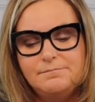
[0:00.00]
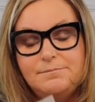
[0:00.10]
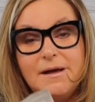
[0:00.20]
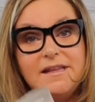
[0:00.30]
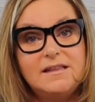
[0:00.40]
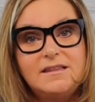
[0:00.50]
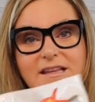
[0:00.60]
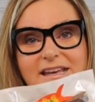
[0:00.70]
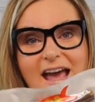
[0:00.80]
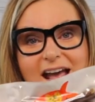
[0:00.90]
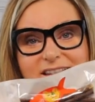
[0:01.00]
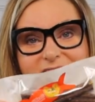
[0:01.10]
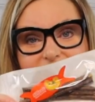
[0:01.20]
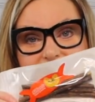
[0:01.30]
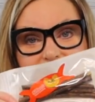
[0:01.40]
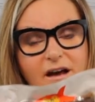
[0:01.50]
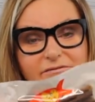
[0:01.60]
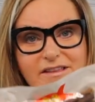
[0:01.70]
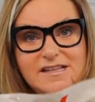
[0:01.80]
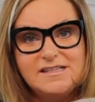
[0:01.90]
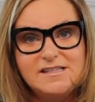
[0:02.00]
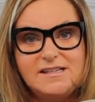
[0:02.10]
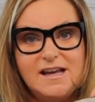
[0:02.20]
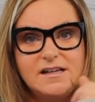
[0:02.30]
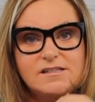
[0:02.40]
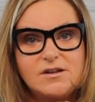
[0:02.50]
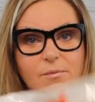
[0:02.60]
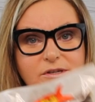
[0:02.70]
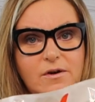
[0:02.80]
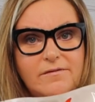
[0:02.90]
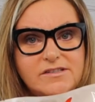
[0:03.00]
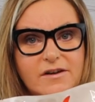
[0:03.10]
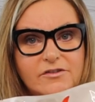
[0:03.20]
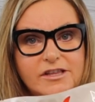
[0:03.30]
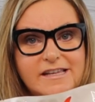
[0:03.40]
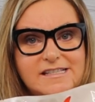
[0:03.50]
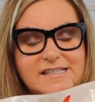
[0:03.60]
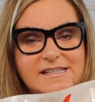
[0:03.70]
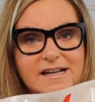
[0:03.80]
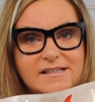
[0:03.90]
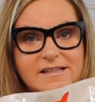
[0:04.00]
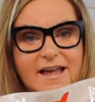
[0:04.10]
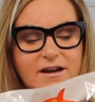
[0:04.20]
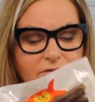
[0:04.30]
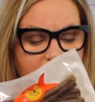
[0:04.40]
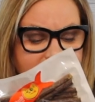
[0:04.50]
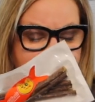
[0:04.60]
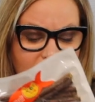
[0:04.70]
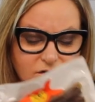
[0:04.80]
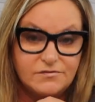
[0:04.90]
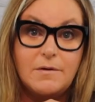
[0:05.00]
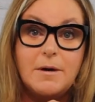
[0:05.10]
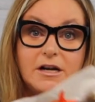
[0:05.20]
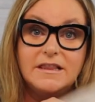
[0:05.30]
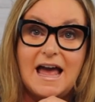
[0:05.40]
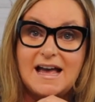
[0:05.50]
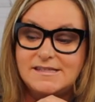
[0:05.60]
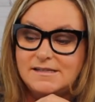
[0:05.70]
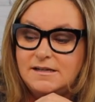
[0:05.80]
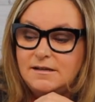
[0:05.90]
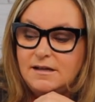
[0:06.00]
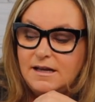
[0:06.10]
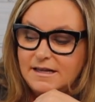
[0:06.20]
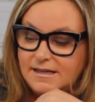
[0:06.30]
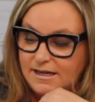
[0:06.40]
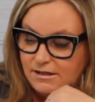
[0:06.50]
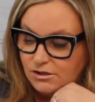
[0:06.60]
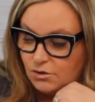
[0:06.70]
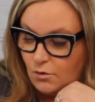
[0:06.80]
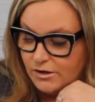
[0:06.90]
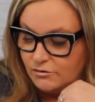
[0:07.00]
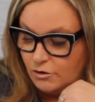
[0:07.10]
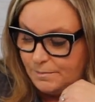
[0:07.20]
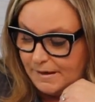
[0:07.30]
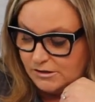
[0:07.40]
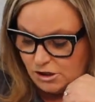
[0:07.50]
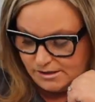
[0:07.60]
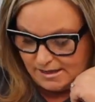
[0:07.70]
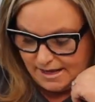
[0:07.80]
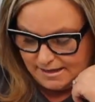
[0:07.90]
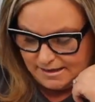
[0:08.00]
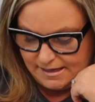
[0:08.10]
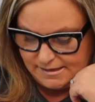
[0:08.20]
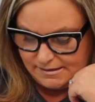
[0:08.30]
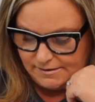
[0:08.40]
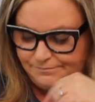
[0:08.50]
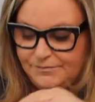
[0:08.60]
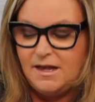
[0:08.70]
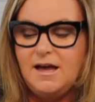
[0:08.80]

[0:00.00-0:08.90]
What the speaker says: but the cats love these sticks. So we do have several of these sticks laying around the house from our last kitten toy grouping just like this.